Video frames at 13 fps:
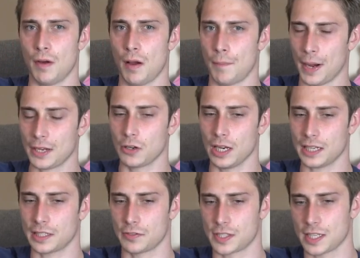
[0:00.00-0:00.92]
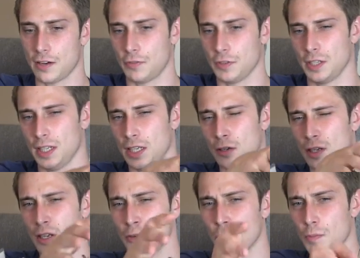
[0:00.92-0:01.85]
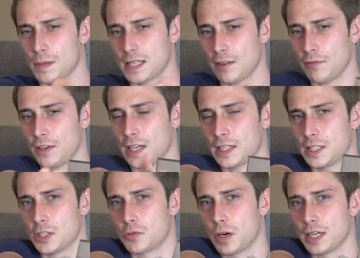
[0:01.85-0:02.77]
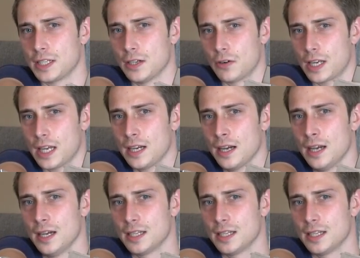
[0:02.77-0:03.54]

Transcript: my collective stuff, it would be something like this right here, okay?